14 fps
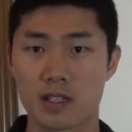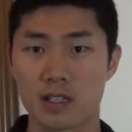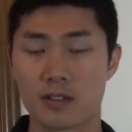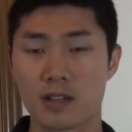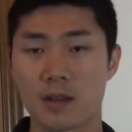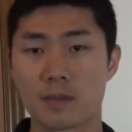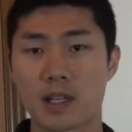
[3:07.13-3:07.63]

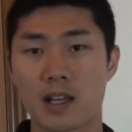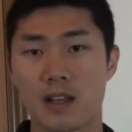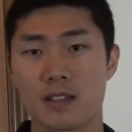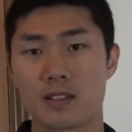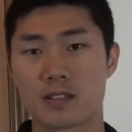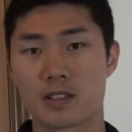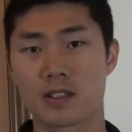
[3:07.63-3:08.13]
Either I'm
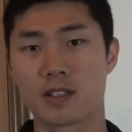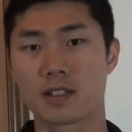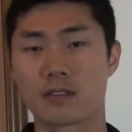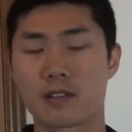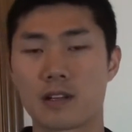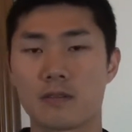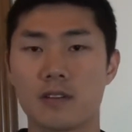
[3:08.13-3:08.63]
not installing
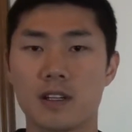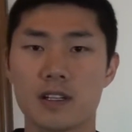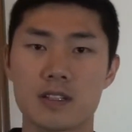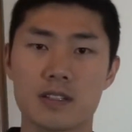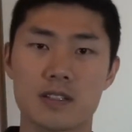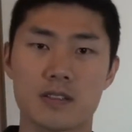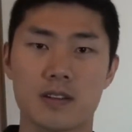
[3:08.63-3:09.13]
the right
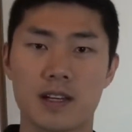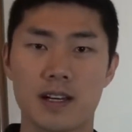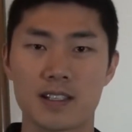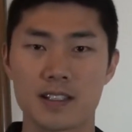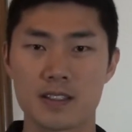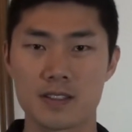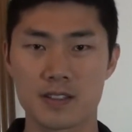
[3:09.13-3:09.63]
ones. So I
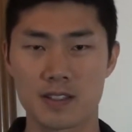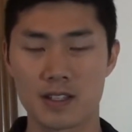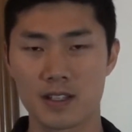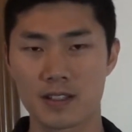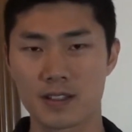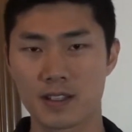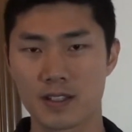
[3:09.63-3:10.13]

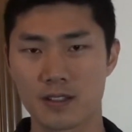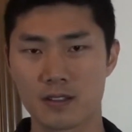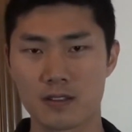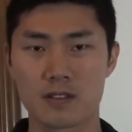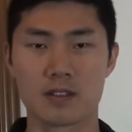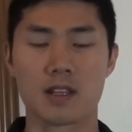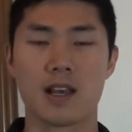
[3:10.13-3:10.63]
uninstalled
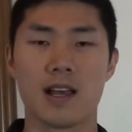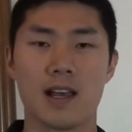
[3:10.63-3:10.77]
those